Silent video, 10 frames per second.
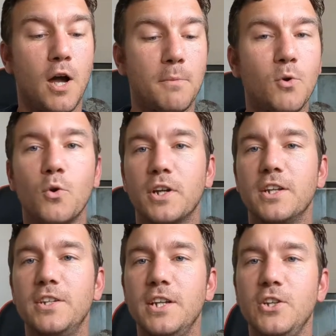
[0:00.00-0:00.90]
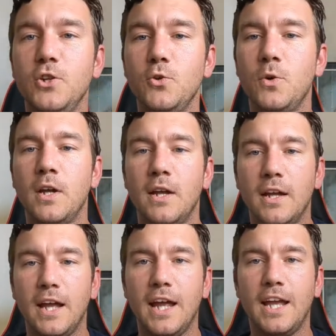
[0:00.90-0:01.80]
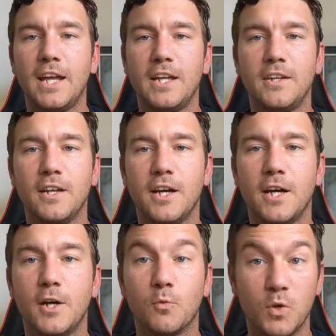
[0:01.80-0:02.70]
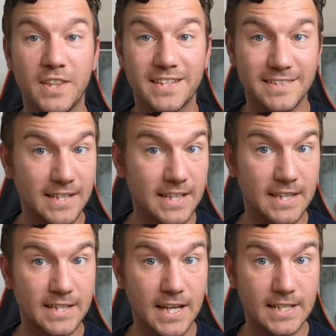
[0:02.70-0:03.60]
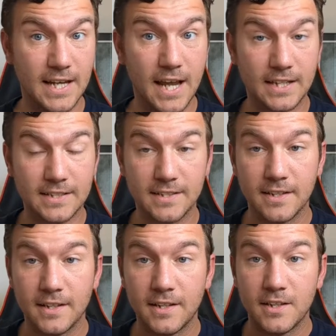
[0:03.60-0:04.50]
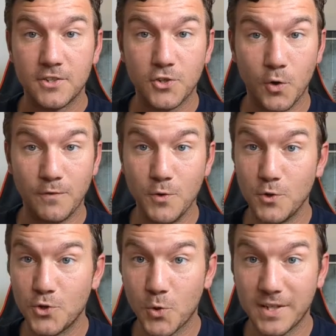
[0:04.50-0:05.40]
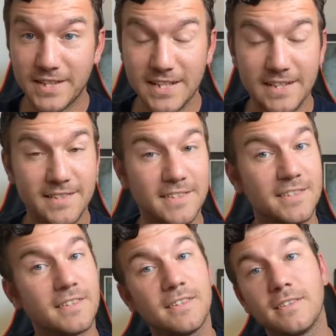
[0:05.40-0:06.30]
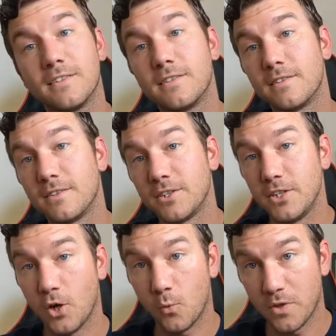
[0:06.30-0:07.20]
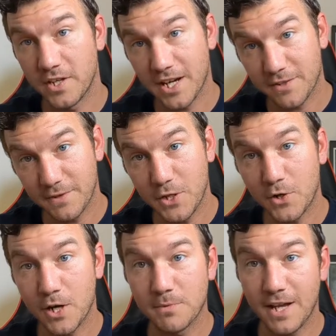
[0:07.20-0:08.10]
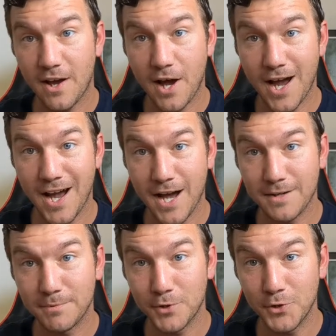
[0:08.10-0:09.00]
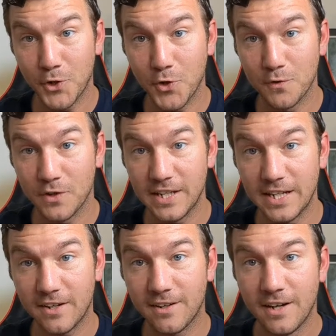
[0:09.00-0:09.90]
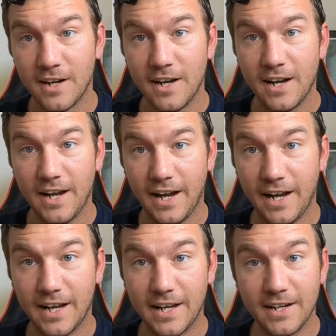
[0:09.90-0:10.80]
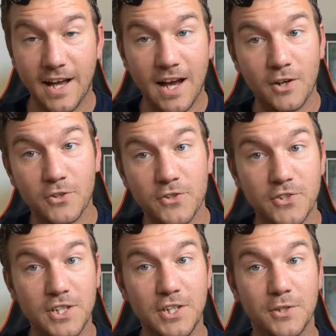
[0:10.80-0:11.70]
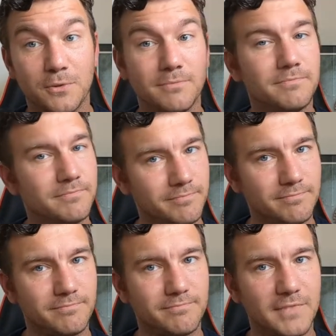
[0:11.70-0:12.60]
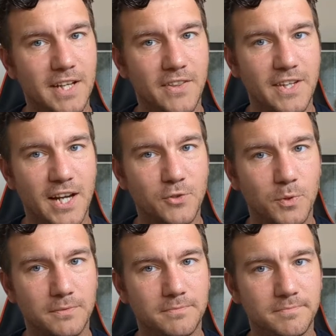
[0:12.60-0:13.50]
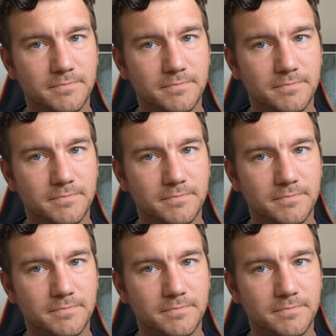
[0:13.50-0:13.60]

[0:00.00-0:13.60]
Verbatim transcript: going to continue and read The City of the Dead next. So if you enjoyed this, you know, when the next video comes out, hop on over there, and I'll see you in the next one.